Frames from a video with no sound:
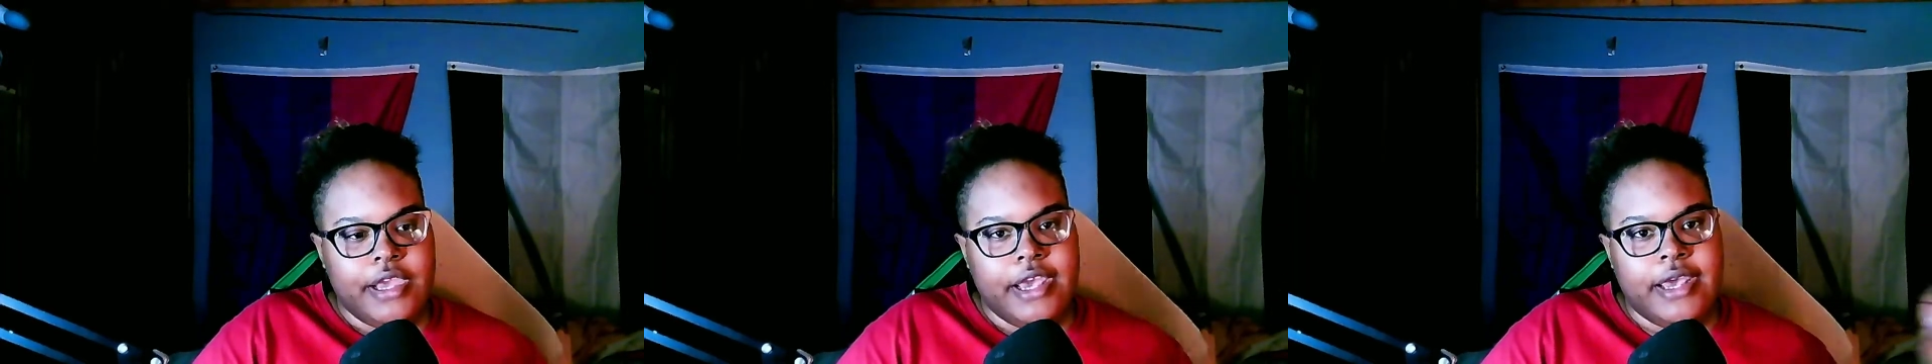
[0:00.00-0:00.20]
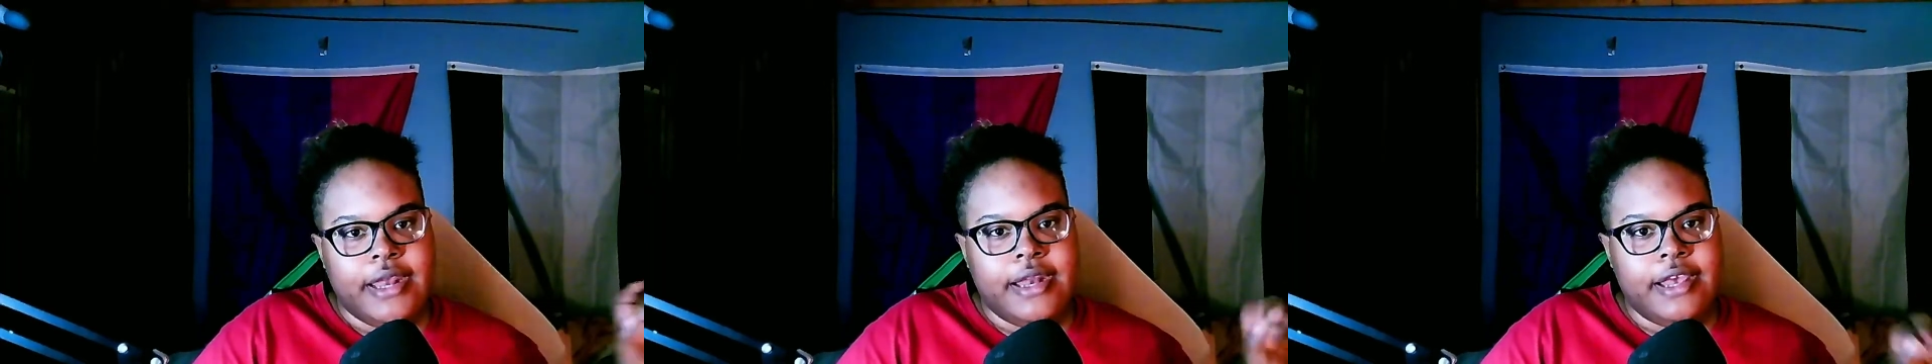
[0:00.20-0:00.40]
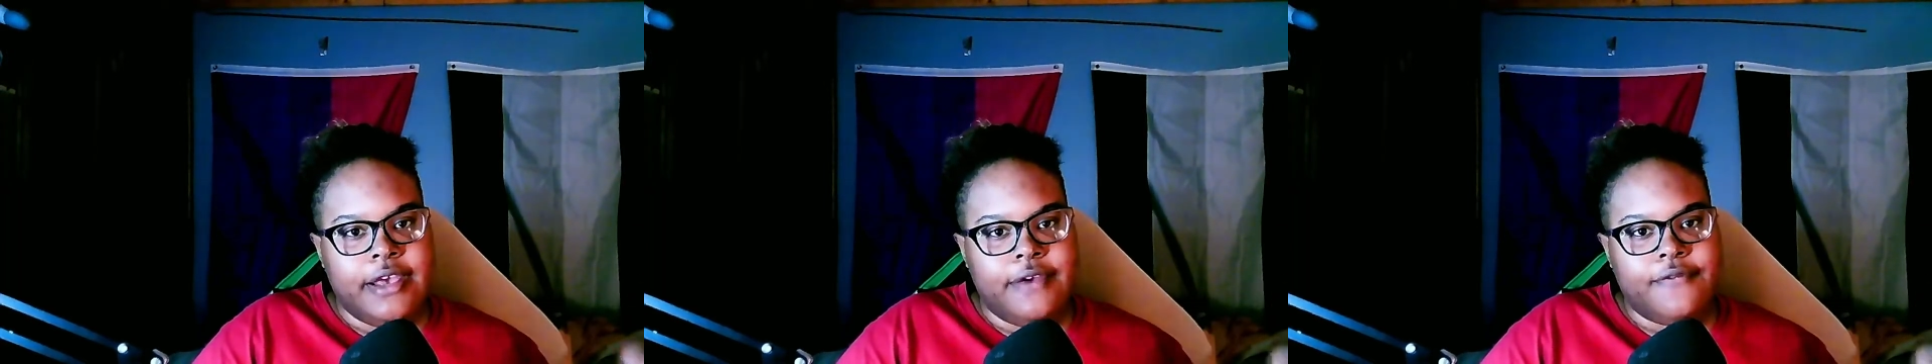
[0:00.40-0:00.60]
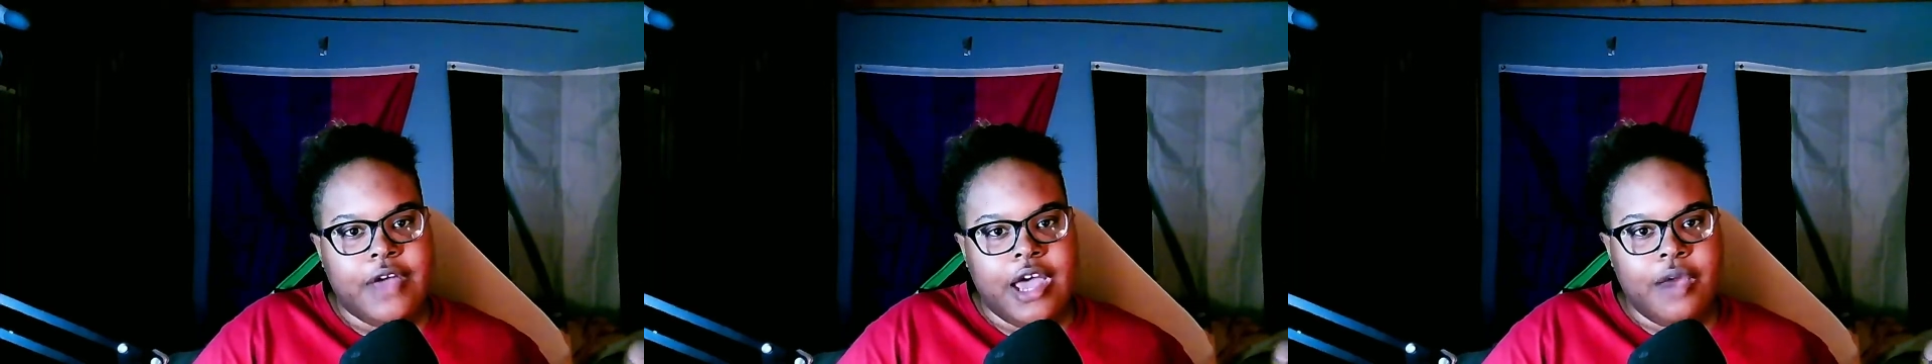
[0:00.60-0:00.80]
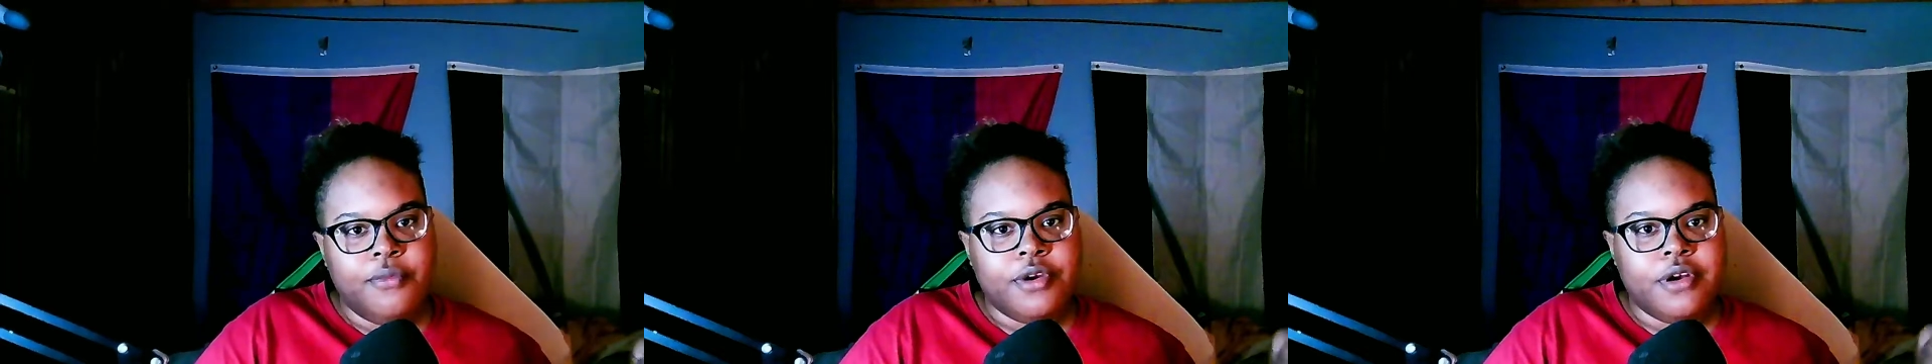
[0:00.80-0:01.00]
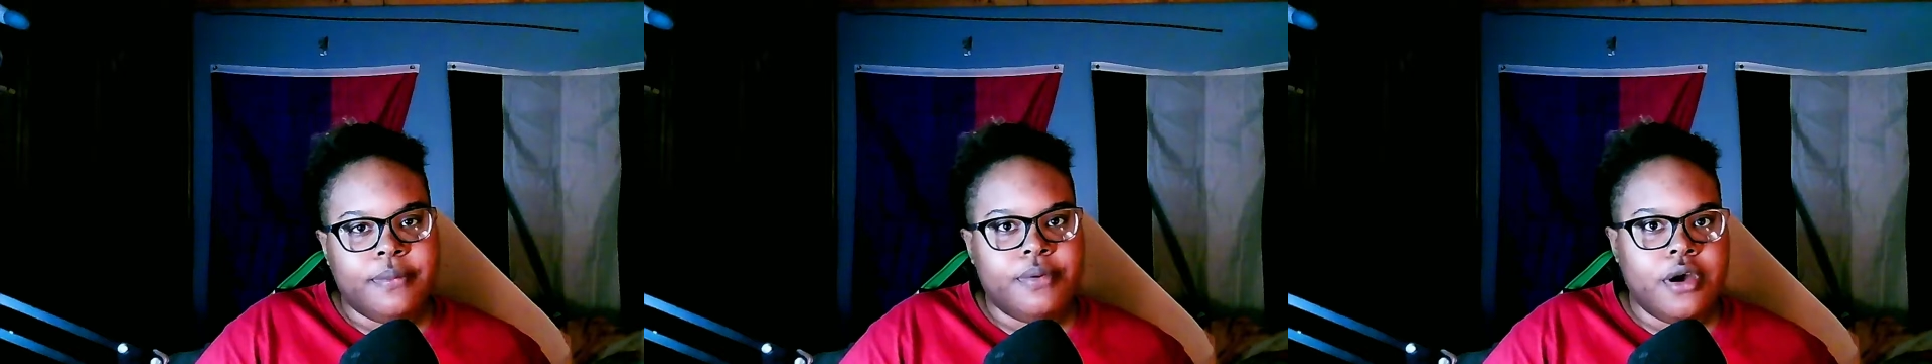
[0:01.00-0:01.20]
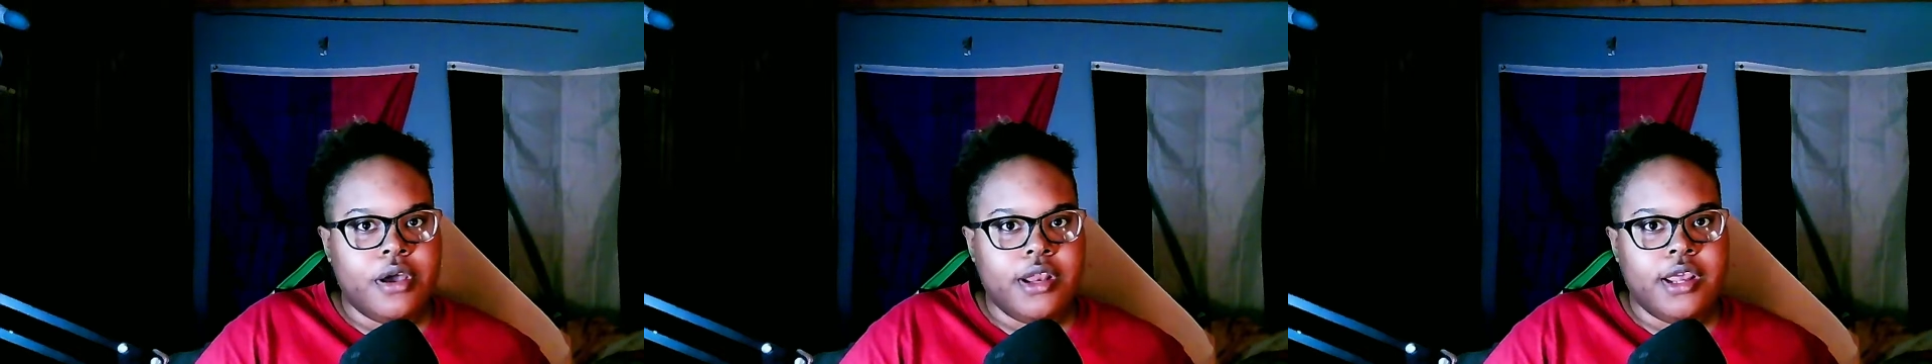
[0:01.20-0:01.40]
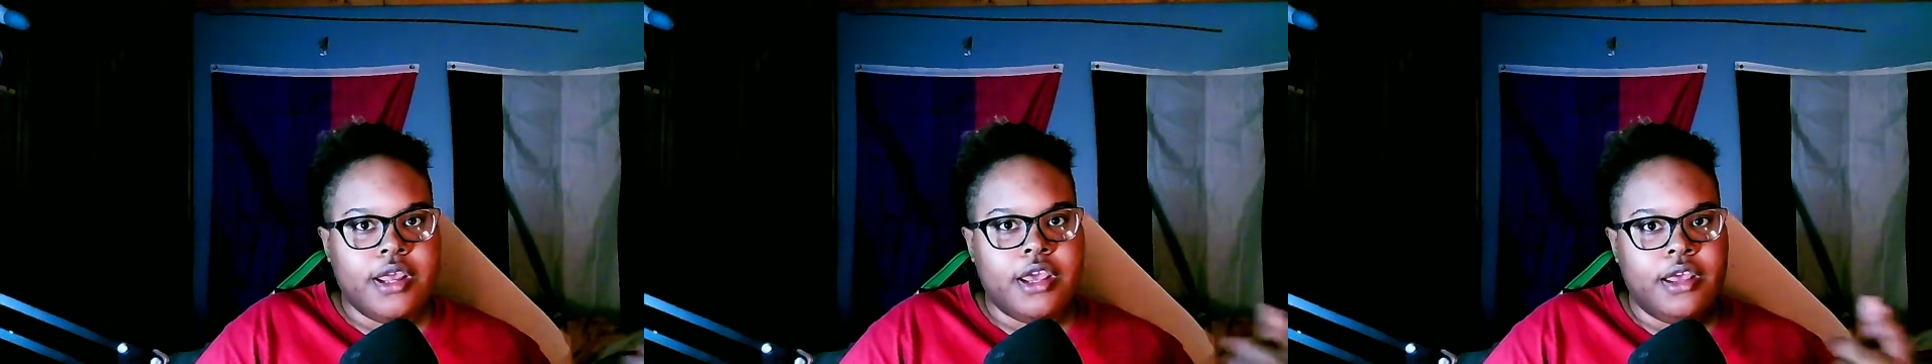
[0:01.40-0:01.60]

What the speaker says: And if I would have put it